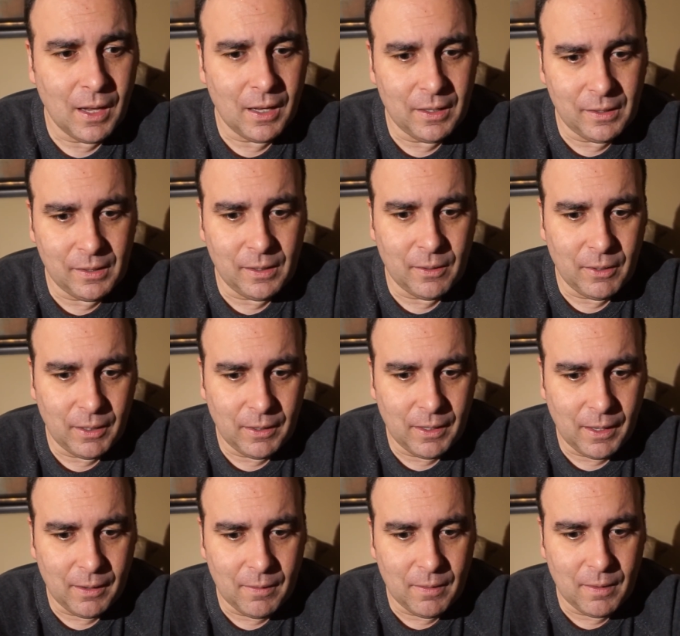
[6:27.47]
Siri
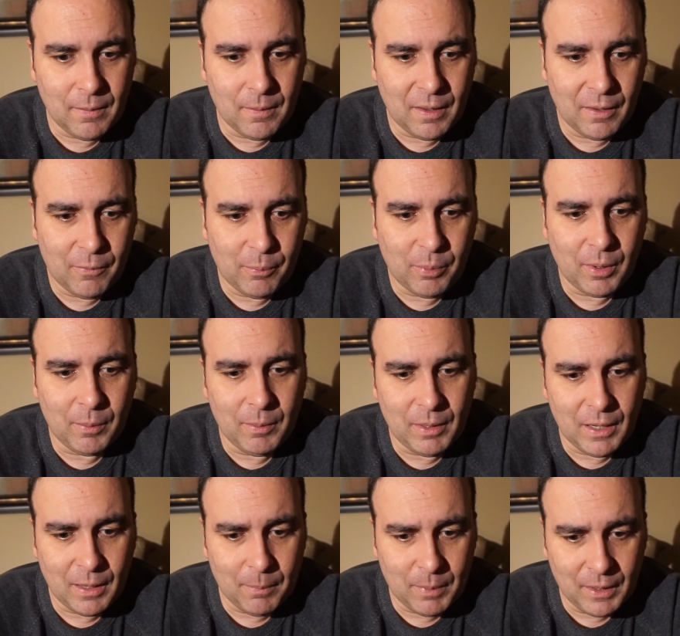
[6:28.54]
that have probably
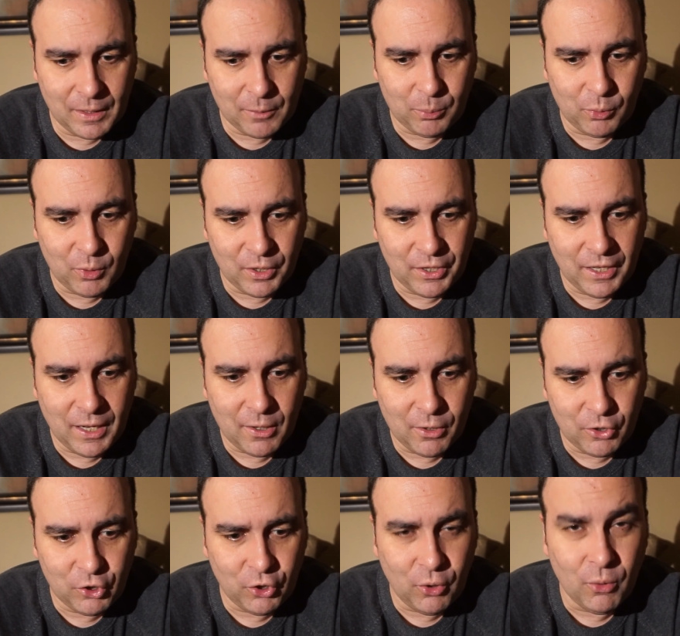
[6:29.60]
not been explored yet or
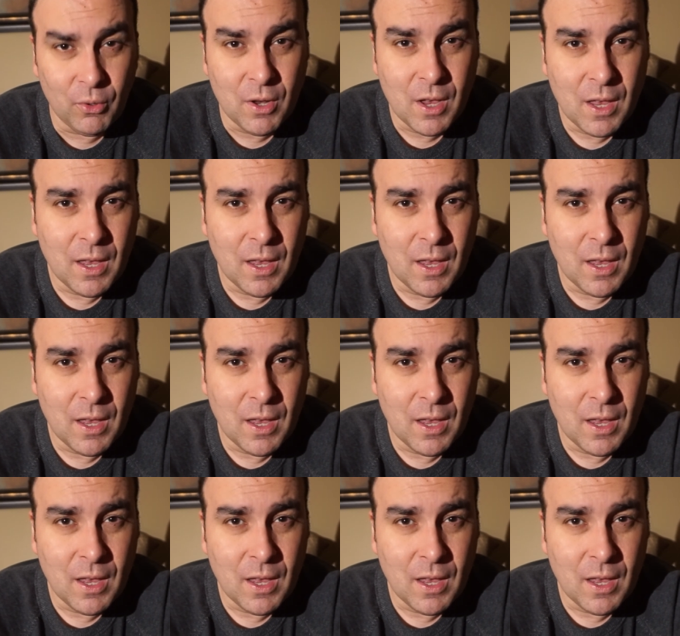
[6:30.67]
shown,